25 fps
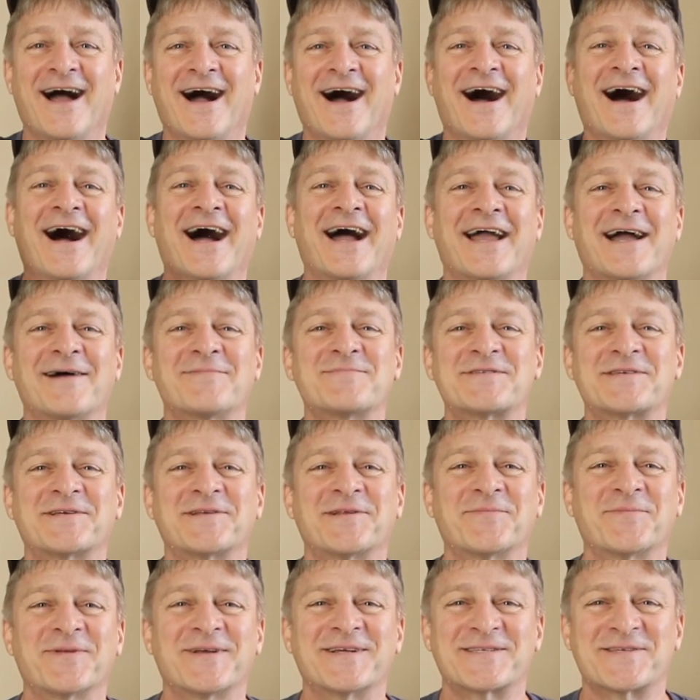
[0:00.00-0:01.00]
Hi, I'm
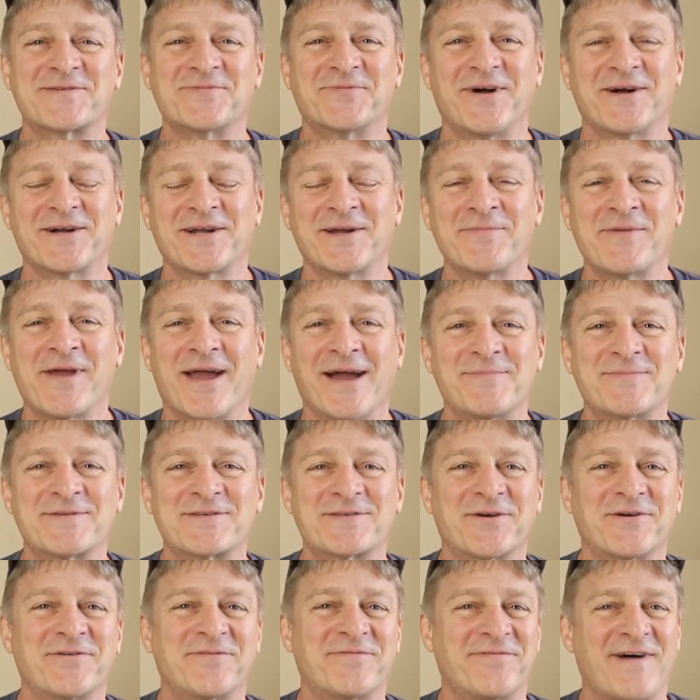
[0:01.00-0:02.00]
Zilla Blitz, and welcome to
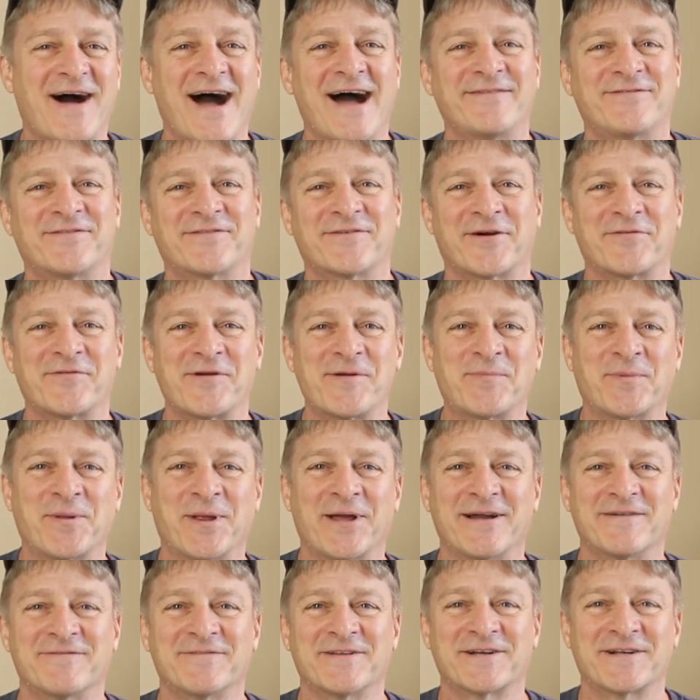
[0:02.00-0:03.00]
episode 5 of our
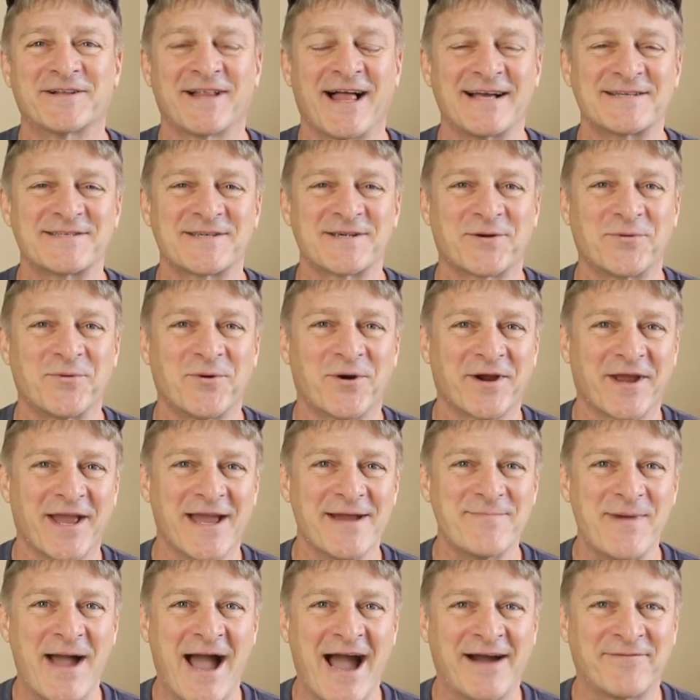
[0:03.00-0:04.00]
replay of the classic war
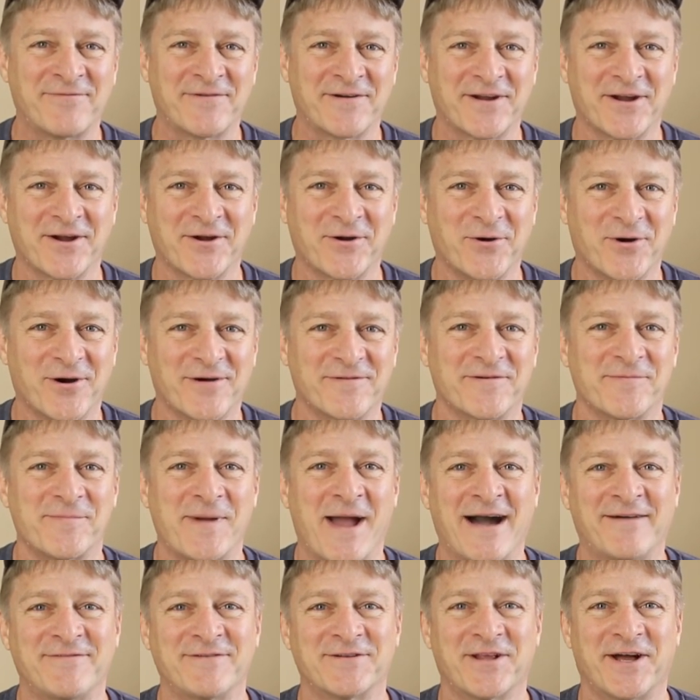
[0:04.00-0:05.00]
game Afrika Korps from
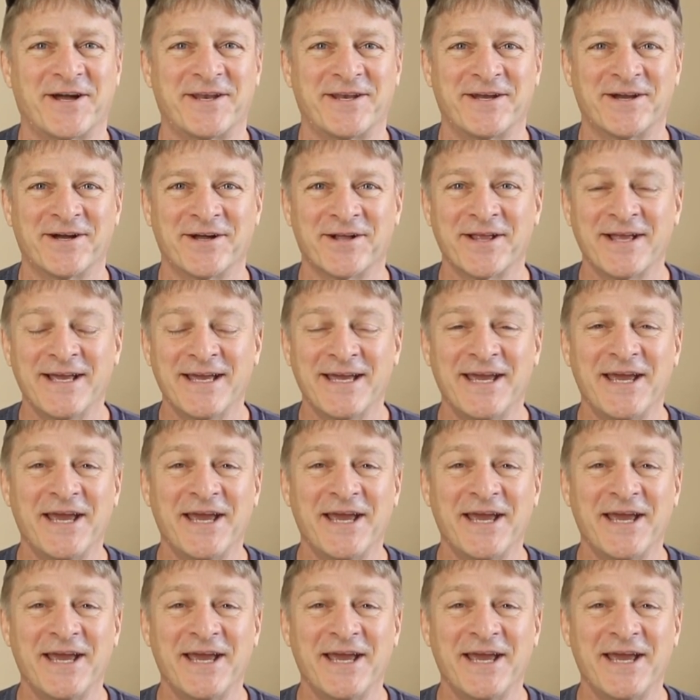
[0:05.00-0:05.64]
Avalon Hill.